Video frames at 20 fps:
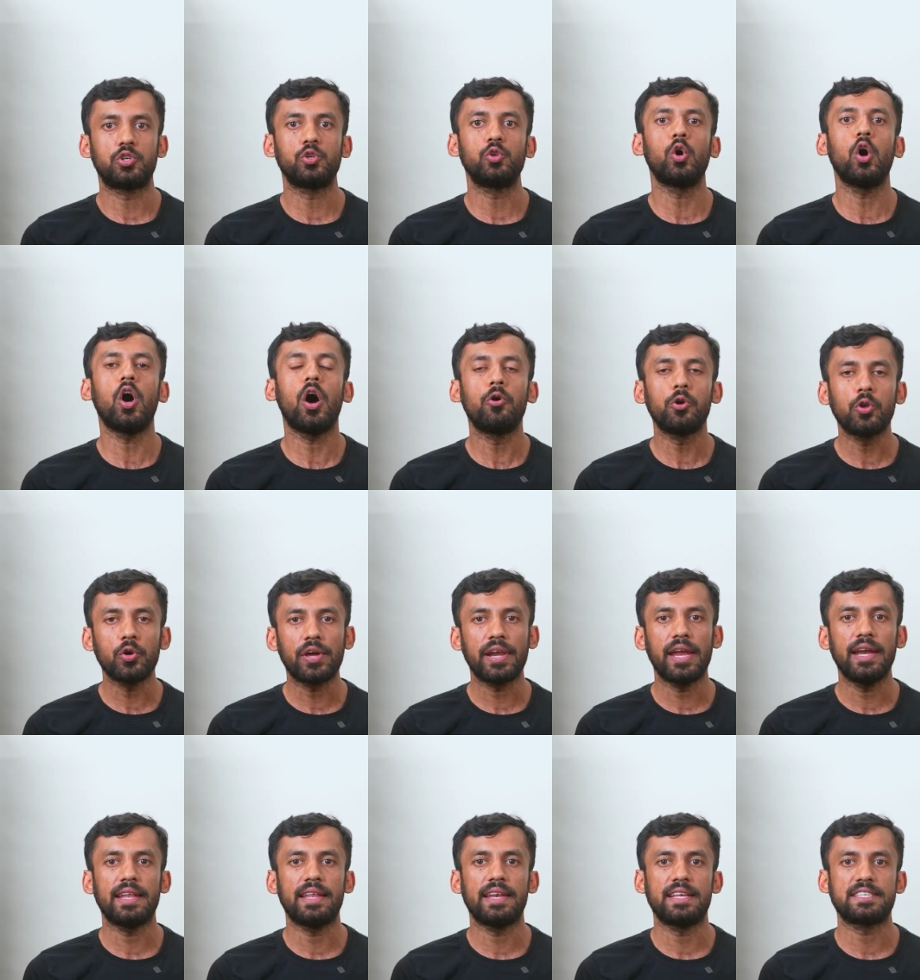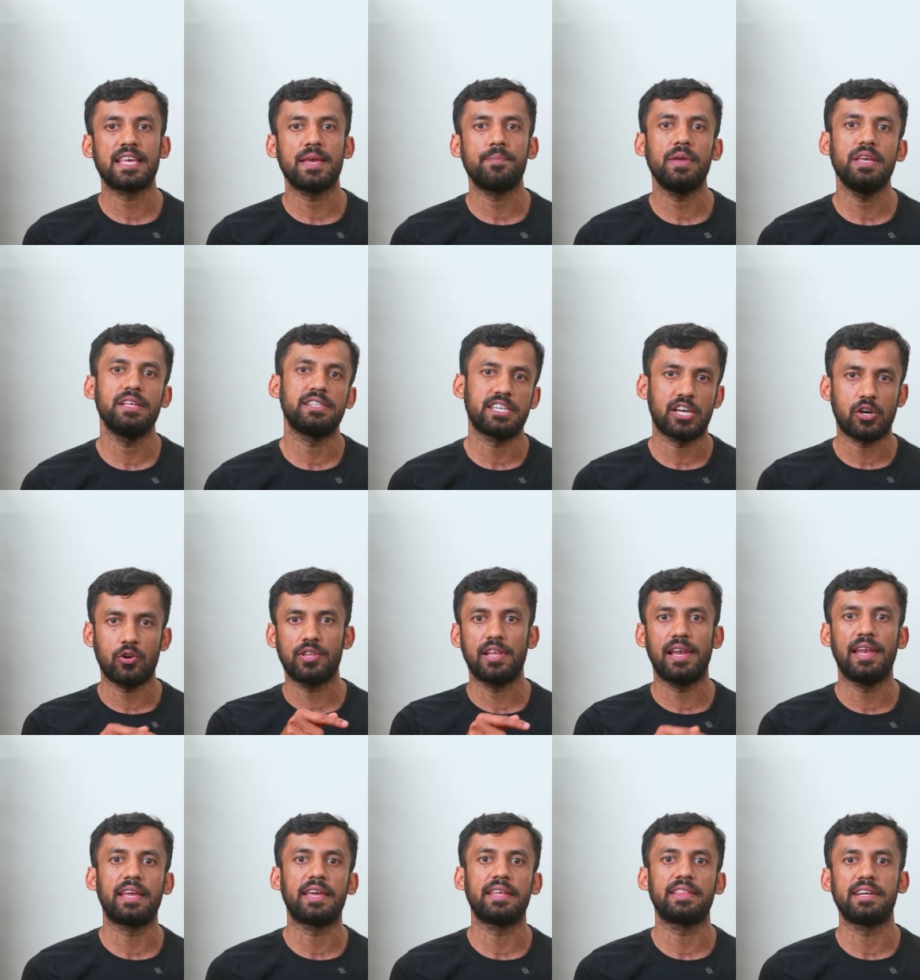to know how to create an SIP, check out the
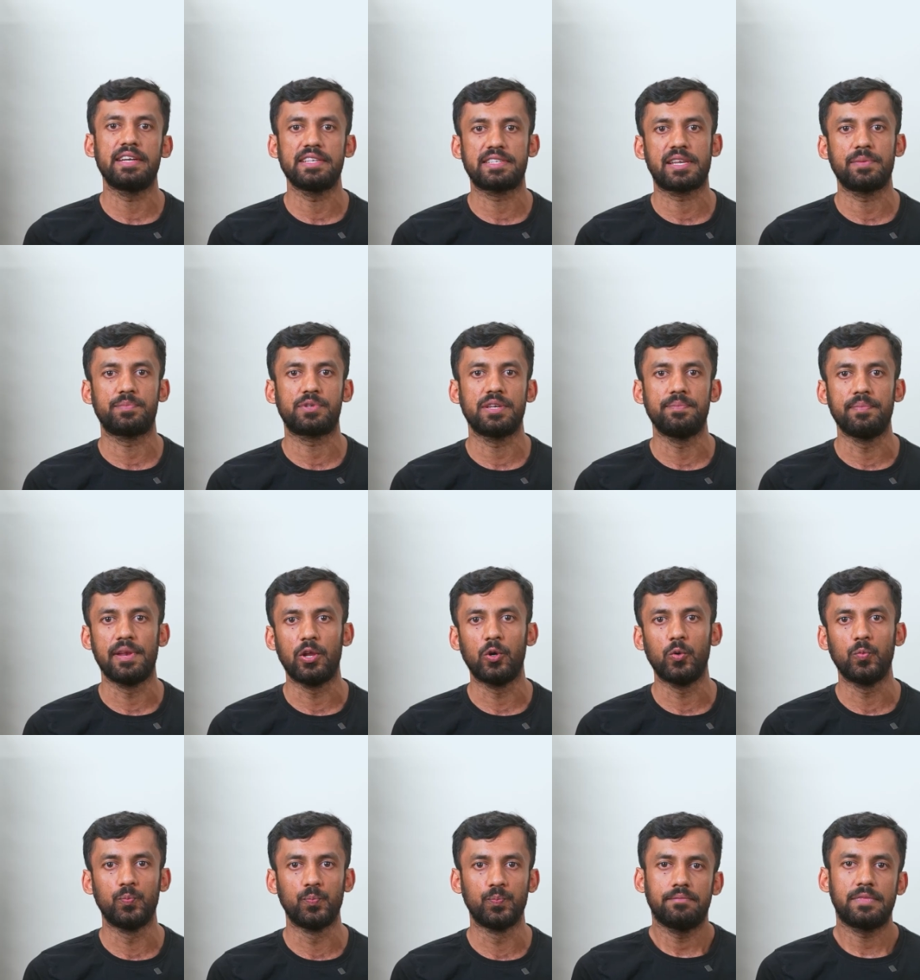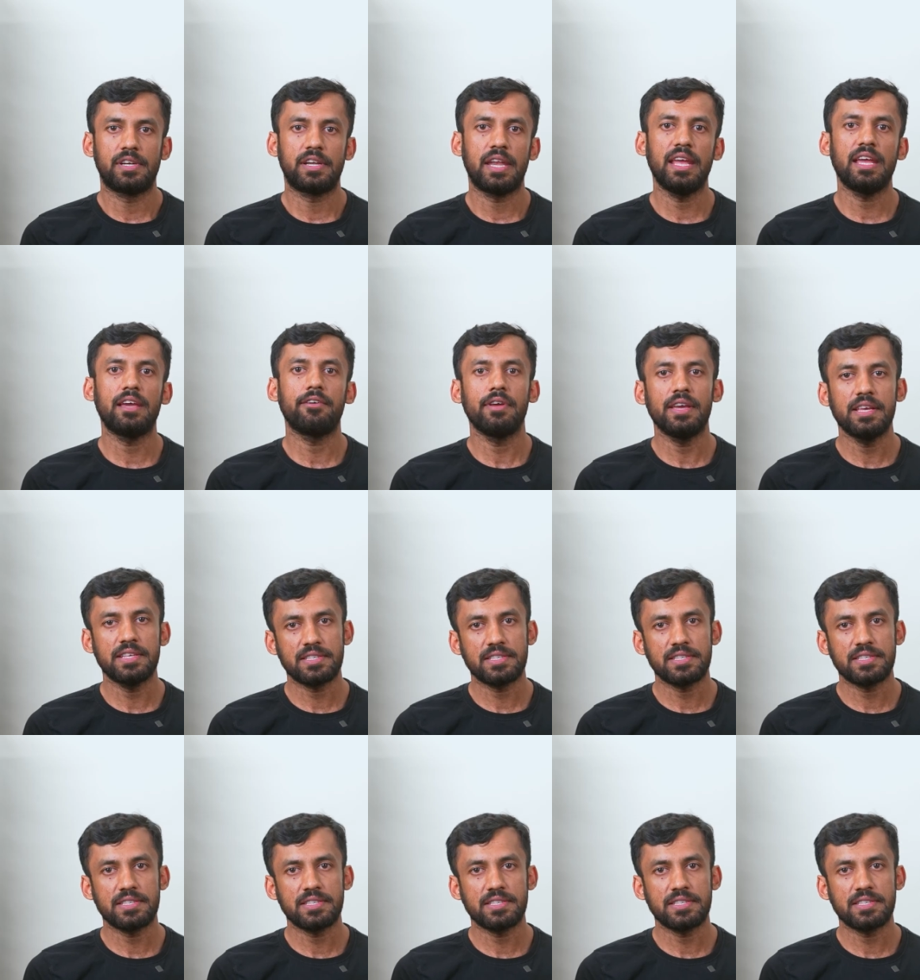link in the description below. The takeaway